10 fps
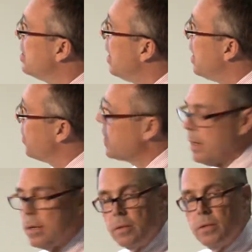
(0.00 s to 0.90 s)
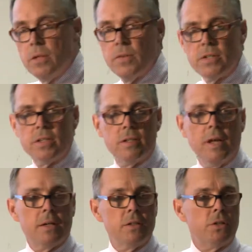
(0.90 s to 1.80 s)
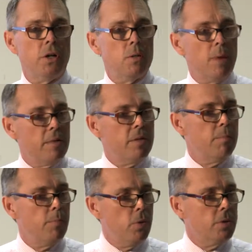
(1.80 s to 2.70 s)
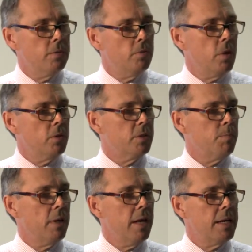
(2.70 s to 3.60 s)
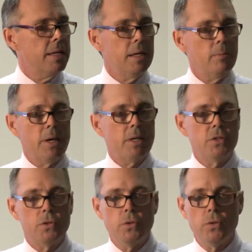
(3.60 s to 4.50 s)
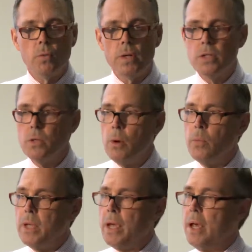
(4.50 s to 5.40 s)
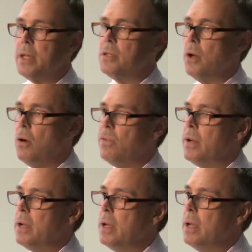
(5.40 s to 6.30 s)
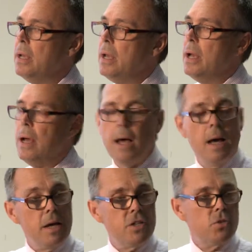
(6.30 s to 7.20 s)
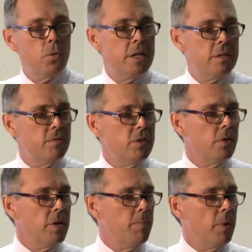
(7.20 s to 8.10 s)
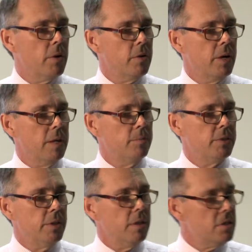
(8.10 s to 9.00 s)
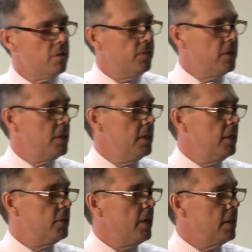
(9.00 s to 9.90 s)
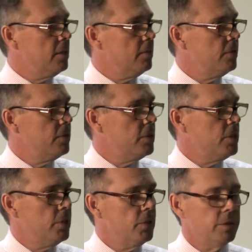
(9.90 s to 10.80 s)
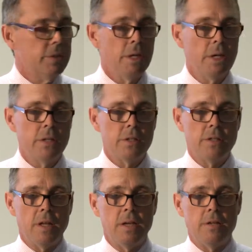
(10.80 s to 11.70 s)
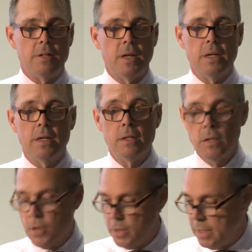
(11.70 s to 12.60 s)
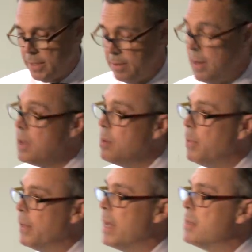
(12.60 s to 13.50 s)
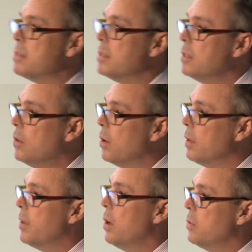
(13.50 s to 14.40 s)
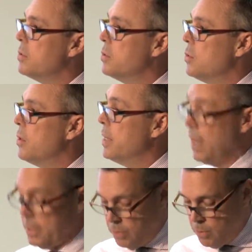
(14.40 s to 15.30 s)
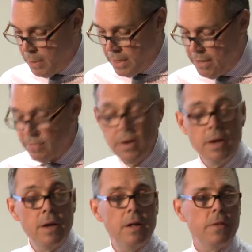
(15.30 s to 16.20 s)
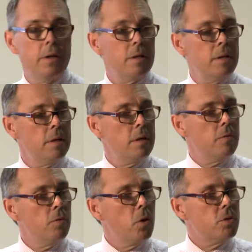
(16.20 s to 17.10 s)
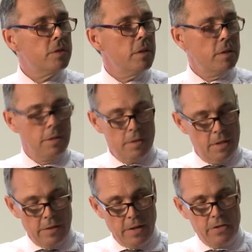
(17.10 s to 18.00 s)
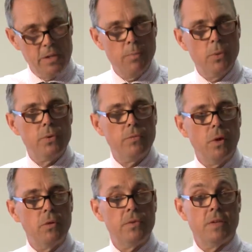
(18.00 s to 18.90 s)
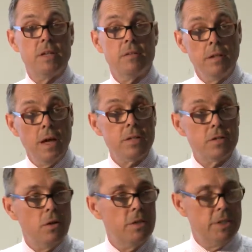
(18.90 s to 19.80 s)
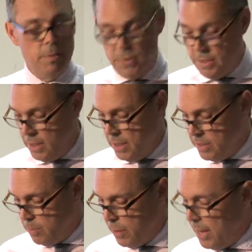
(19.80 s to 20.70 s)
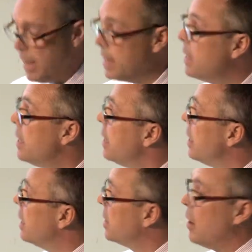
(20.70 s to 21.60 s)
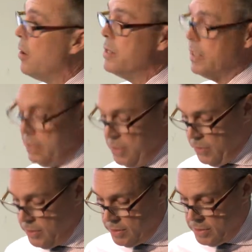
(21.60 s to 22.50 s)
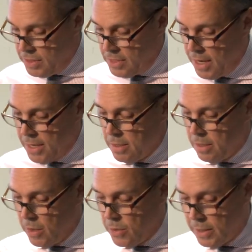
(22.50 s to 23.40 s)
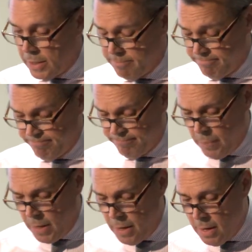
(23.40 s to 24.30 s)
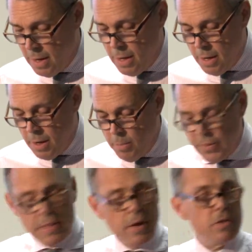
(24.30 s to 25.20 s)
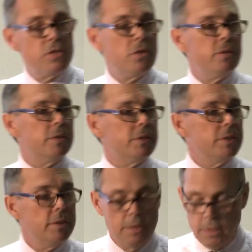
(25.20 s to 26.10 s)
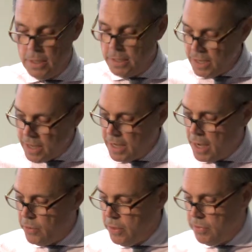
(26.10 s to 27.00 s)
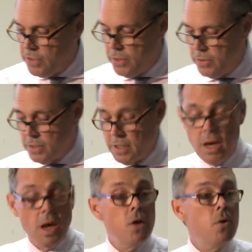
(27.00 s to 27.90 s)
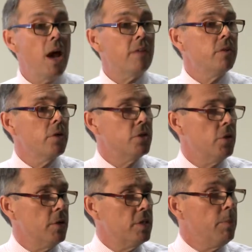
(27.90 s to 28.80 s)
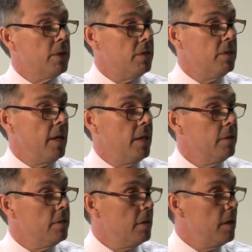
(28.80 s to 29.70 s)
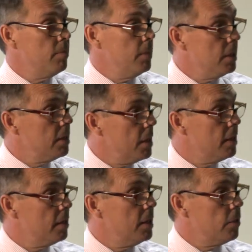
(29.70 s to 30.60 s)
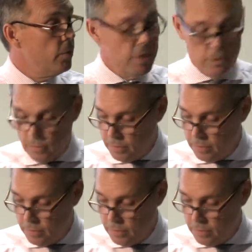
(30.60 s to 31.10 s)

I think universities like La Trobe have an important role to play in making sure that we do what we can to offer a suite of degree programs that are sufficiently attractive to students to stay and study locally. But that's not the whole story. I do believe that there's an important role for things like scholarships to play in encouraging students to stay locally. But then there are students, a second category of students, who have no choice but to stay in the same in a regional